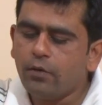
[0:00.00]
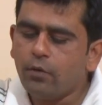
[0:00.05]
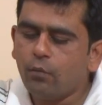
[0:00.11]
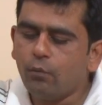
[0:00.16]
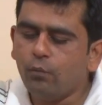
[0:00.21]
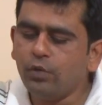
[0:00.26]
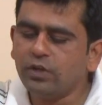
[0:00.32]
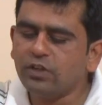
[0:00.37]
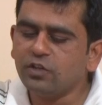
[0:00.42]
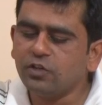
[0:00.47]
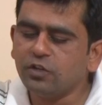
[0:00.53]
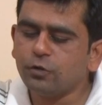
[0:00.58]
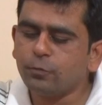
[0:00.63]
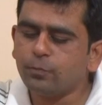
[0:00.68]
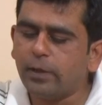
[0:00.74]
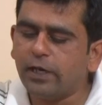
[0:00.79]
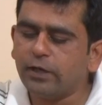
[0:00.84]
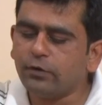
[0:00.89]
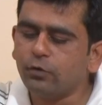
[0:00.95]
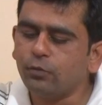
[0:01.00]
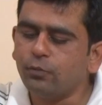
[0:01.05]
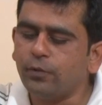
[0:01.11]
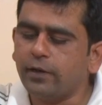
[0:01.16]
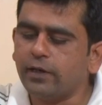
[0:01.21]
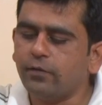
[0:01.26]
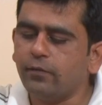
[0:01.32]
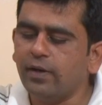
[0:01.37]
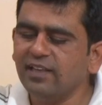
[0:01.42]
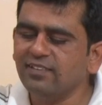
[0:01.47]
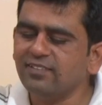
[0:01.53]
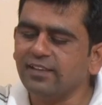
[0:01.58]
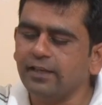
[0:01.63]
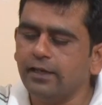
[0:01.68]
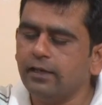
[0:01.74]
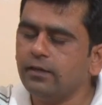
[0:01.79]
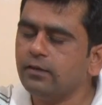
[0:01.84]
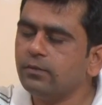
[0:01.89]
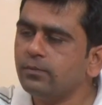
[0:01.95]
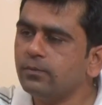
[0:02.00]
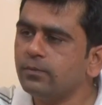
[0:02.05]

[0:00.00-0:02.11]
with respect to frequency,